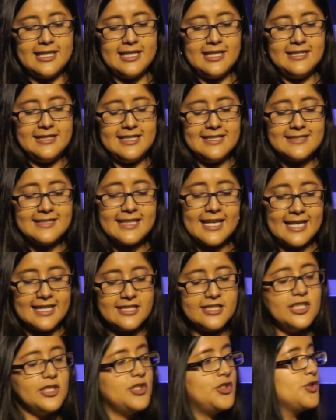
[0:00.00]
In this
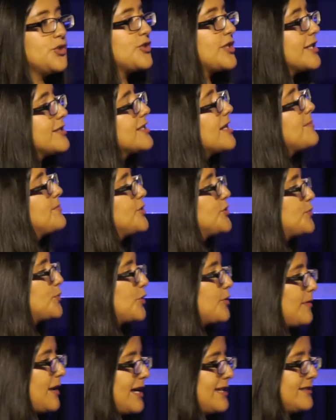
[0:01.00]
case, you set up your
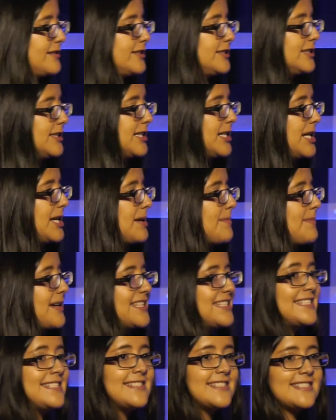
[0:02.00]
provider,
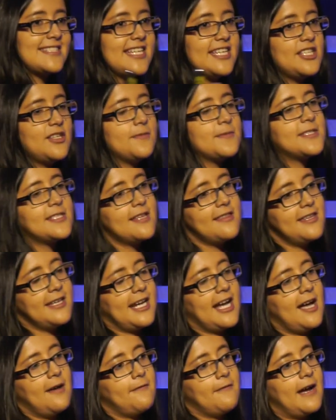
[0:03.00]
but instead of
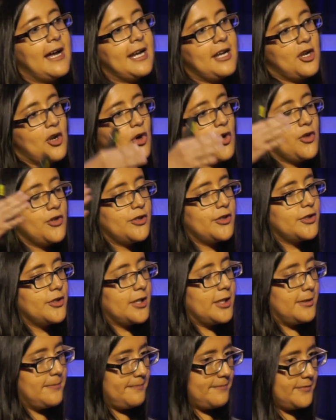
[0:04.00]
setting up another
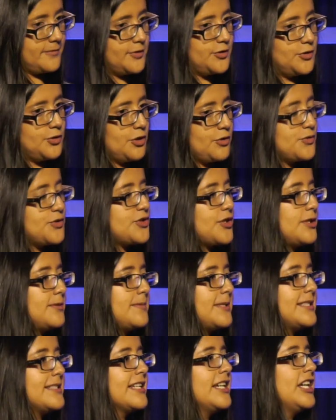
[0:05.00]

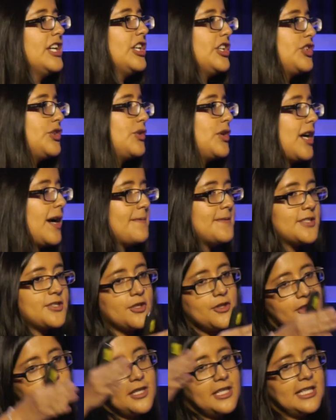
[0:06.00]
service, you have
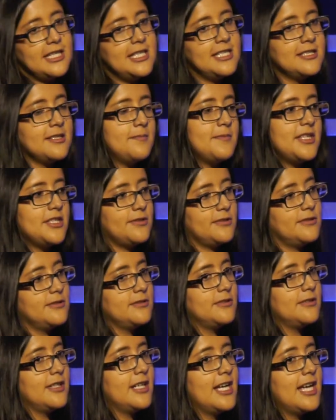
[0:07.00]
something in the middle,
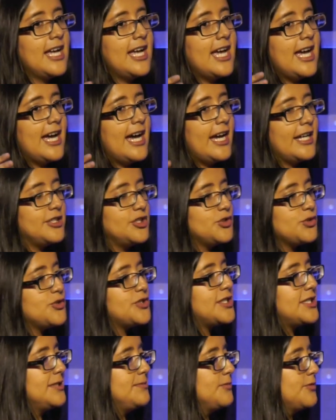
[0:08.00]
and you
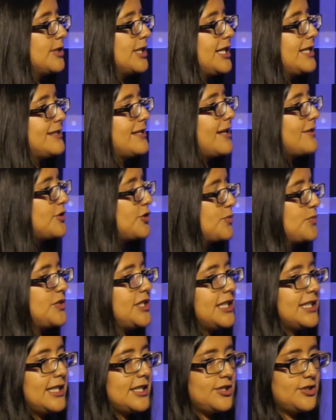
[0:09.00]
simulate that
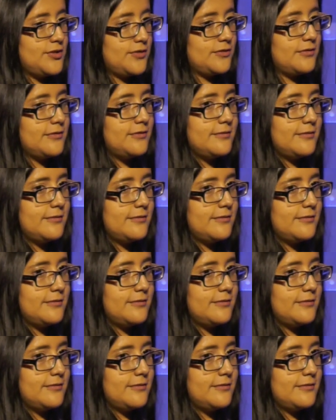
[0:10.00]
communication.